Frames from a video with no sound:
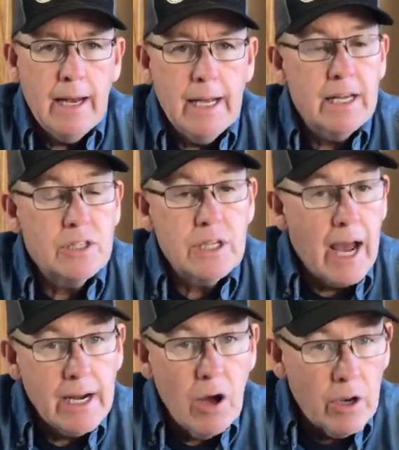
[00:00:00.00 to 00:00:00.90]
And
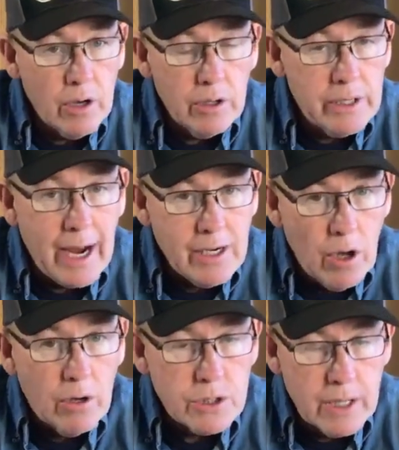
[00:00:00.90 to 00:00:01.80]
it's nine dollars
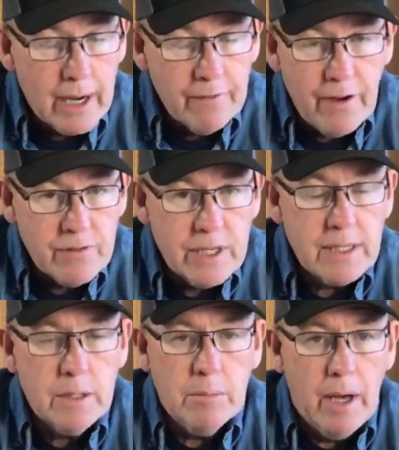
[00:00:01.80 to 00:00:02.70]
and
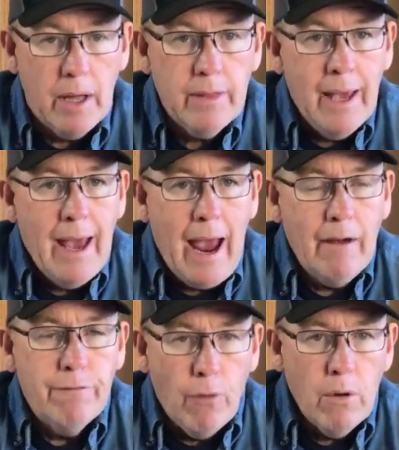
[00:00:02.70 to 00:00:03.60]
ninety-five cents a month,
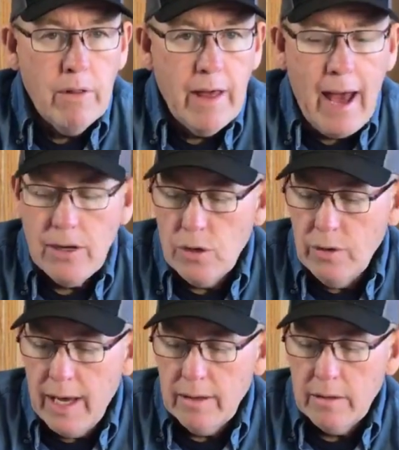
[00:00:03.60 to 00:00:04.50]
and for
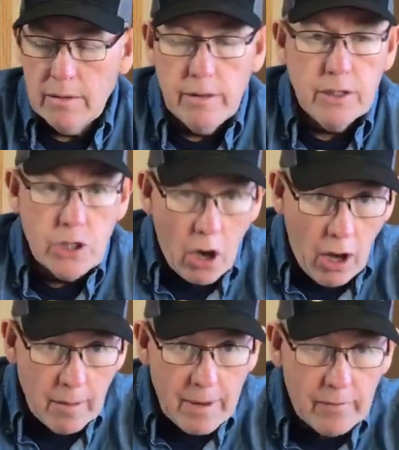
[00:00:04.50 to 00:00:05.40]
that you get the
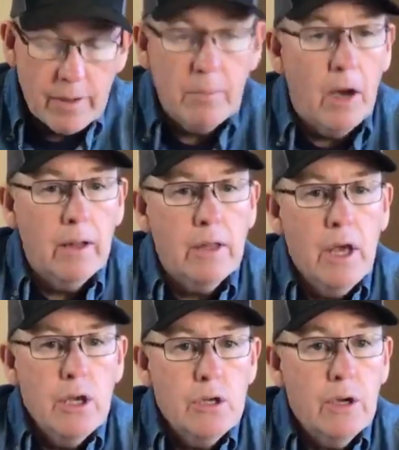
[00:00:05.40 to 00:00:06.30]
Tom every
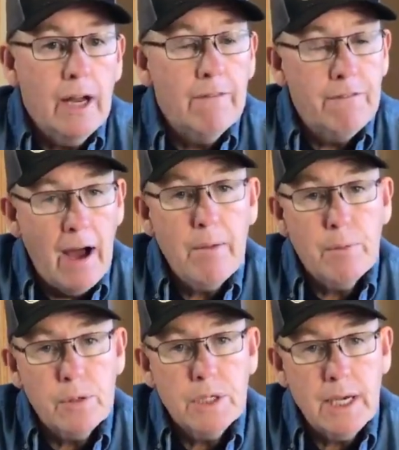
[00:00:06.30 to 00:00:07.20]
month. You get a
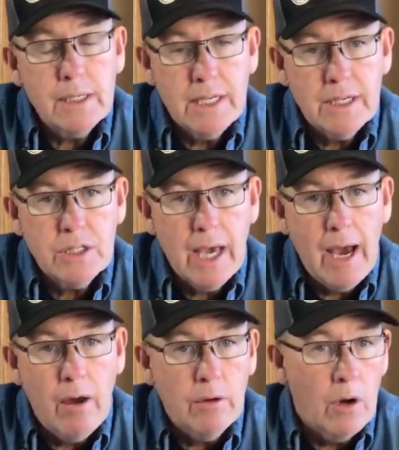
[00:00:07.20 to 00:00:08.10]
five percent
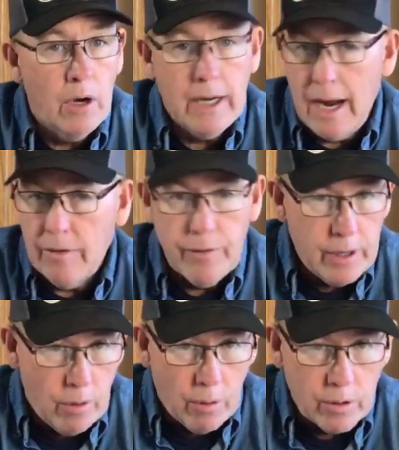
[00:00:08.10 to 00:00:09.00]
discount on
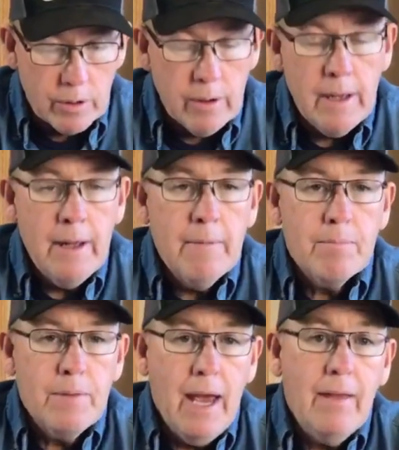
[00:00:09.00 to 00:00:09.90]
every order.
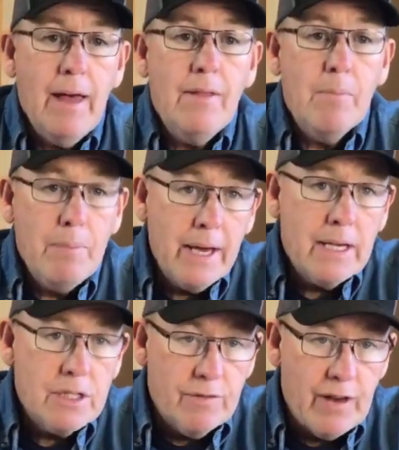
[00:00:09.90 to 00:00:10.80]
And then the
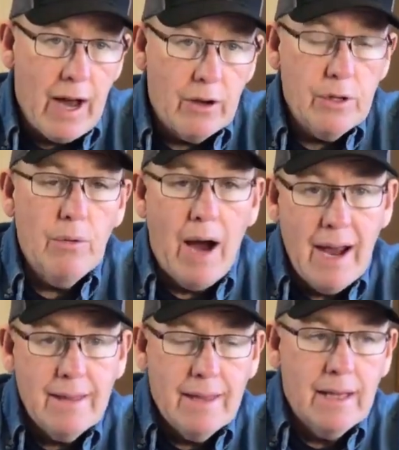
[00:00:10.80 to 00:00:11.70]
biggest
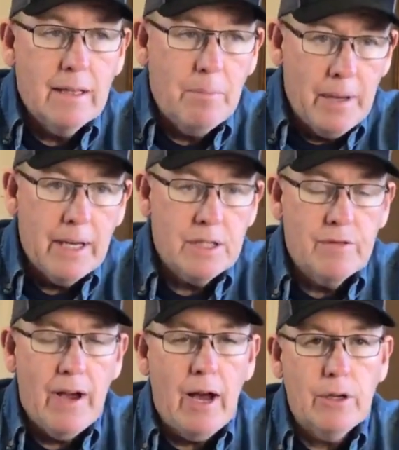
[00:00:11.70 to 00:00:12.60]
value, I think the
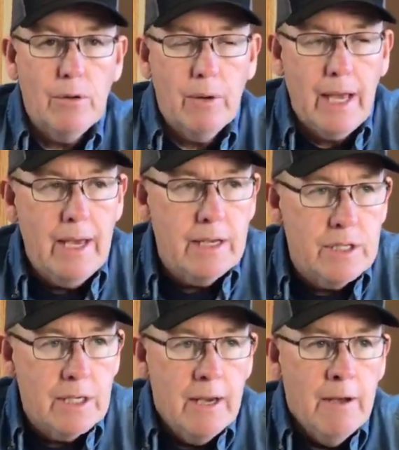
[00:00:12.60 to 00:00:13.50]
biggest value
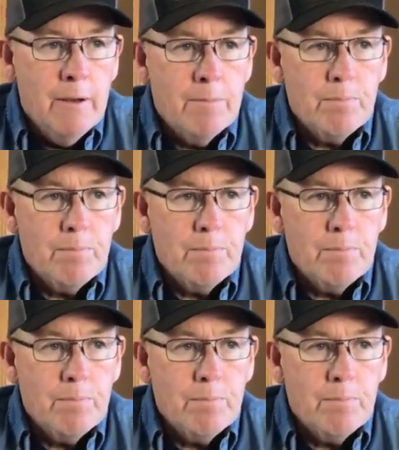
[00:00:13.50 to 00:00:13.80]
is